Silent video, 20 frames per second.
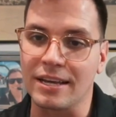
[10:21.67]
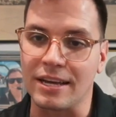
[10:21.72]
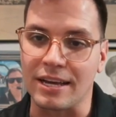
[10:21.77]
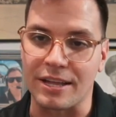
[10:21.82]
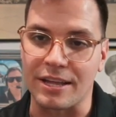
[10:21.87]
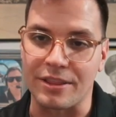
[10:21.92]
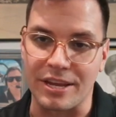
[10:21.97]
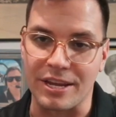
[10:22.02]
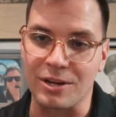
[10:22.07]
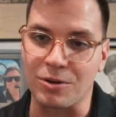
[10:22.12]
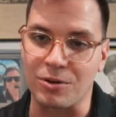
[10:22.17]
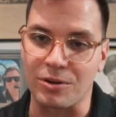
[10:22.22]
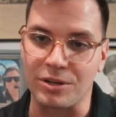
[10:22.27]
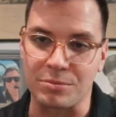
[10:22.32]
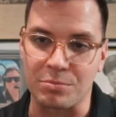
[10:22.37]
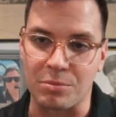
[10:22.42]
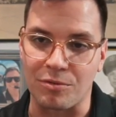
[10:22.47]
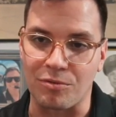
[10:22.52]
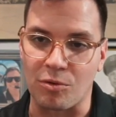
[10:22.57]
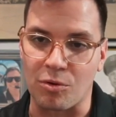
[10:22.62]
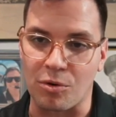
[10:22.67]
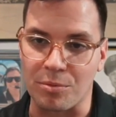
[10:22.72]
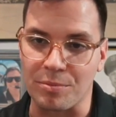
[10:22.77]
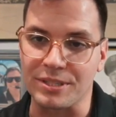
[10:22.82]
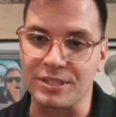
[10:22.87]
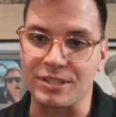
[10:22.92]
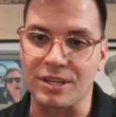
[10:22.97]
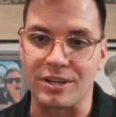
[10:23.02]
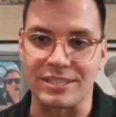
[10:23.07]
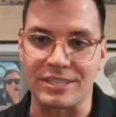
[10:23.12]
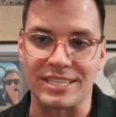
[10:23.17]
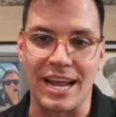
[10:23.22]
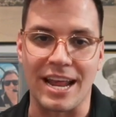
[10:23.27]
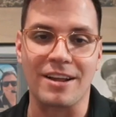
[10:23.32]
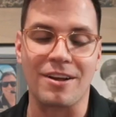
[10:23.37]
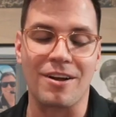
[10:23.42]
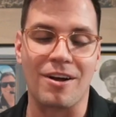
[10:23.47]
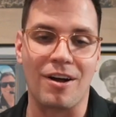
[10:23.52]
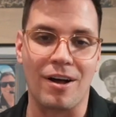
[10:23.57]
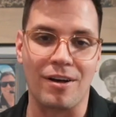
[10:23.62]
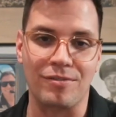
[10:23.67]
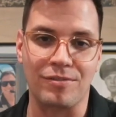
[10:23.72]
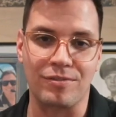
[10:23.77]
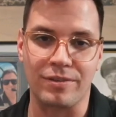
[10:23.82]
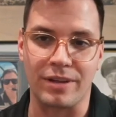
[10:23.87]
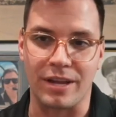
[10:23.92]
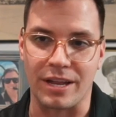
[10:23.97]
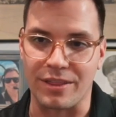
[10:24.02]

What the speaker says: The increased performance on takeoff.